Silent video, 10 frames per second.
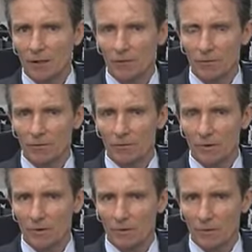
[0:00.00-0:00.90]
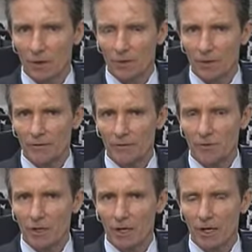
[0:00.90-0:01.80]
you know, the growth
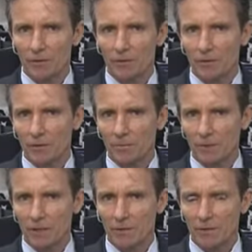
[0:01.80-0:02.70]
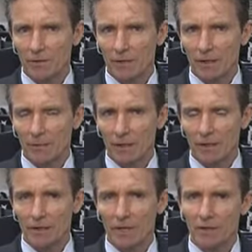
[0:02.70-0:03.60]
led from China and the potential for the
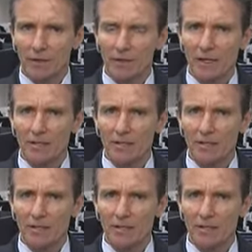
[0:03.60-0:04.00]
RBA to tighten.